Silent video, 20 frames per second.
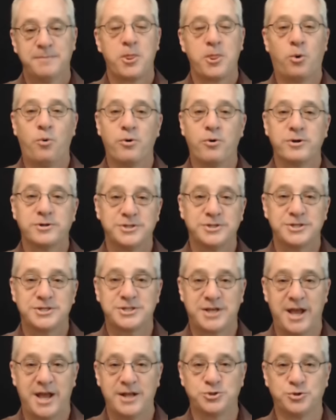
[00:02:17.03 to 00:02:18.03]
or to
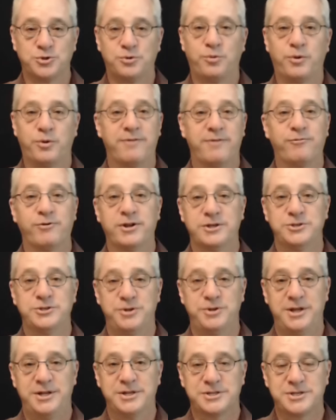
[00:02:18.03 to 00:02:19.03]
schedule whatever it is you
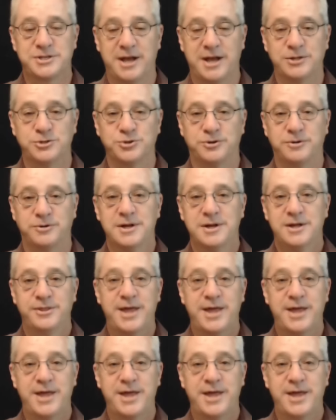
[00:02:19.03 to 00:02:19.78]
need to schedule.